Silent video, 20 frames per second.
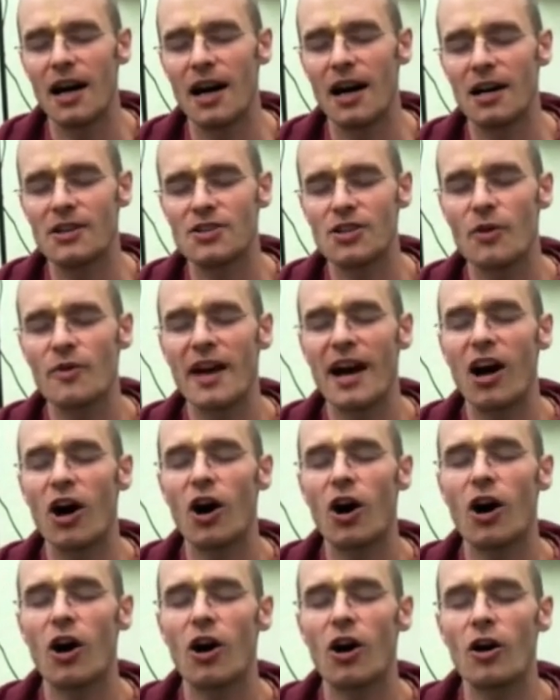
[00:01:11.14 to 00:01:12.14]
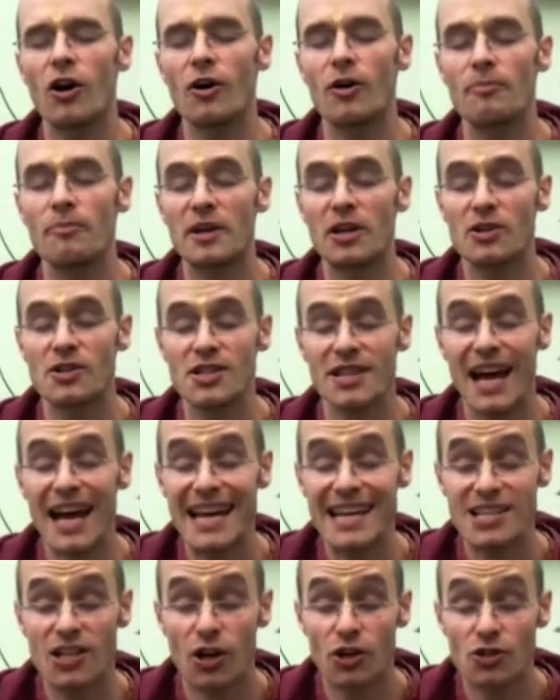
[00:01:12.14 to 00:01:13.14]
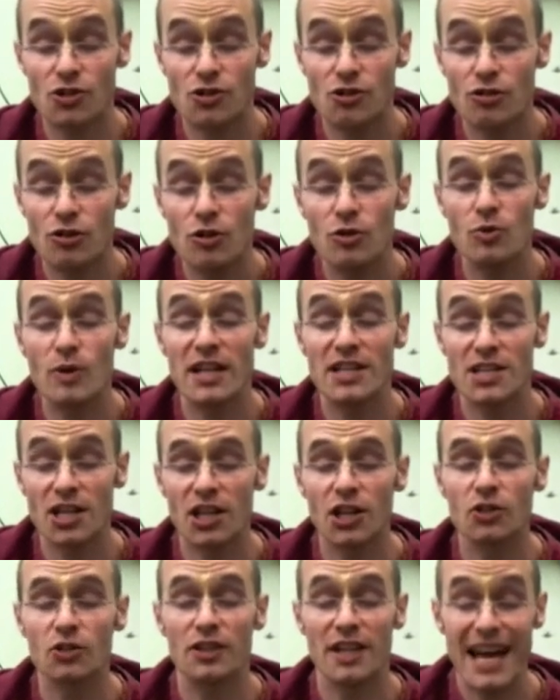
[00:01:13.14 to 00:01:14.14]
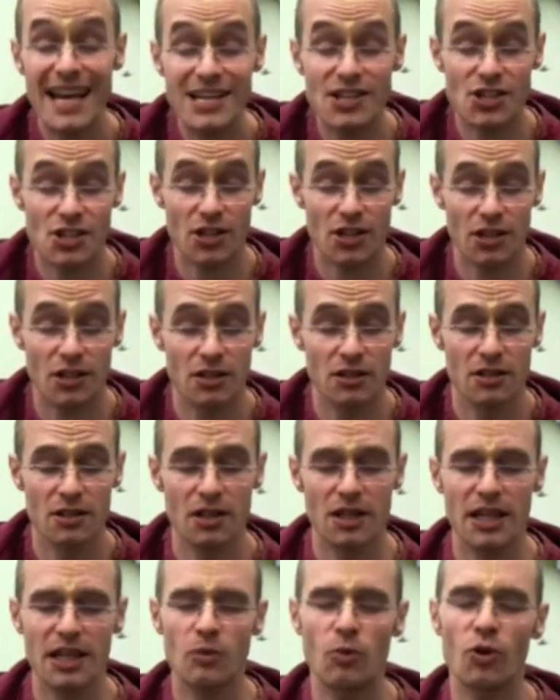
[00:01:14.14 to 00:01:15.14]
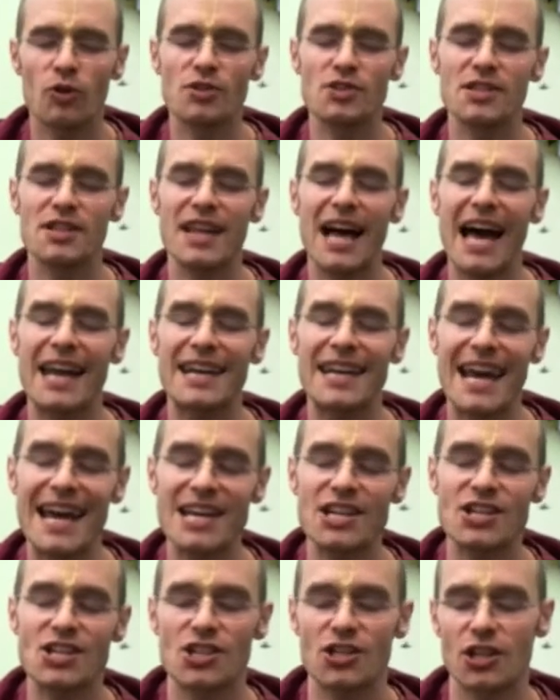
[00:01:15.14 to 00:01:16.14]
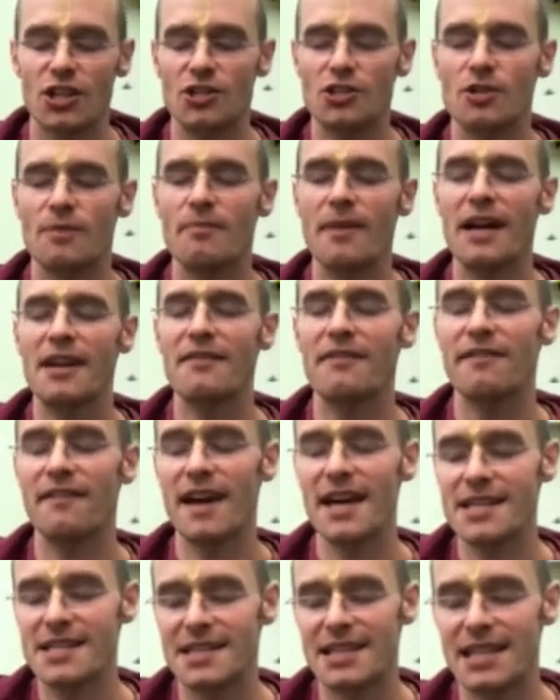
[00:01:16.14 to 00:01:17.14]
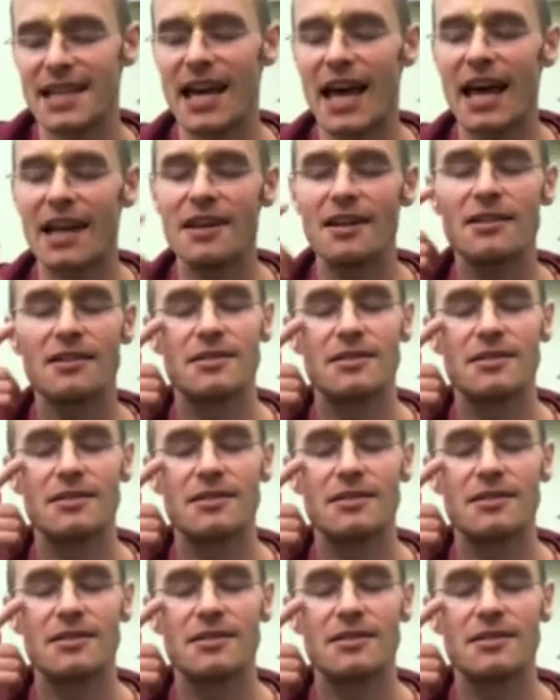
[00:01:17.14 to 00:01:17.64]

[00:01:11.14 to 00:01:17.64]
so that our, because that is our true eternal nature, he wants that nature to manifest again